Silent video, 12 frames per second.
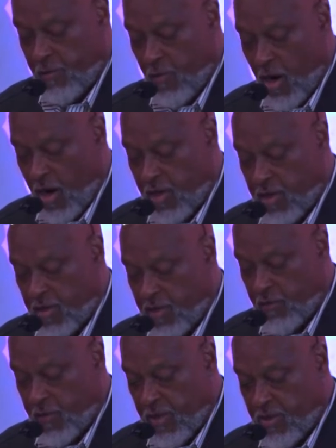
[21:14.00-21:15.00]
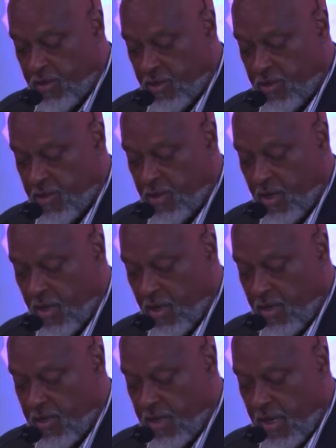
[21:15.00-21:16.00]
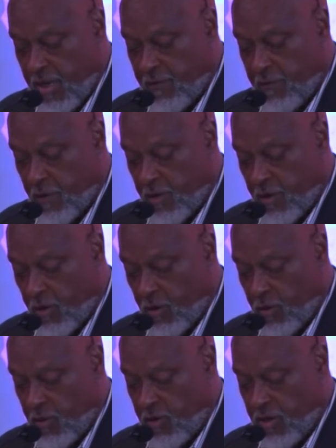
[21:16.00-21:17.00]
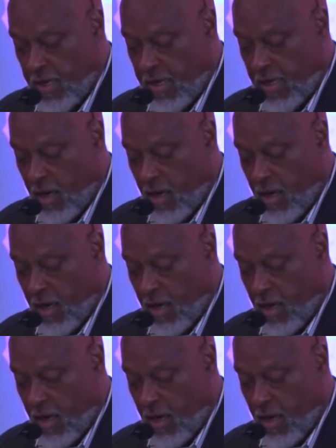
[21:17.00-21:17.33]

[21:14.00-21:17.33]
margins of business, save for those that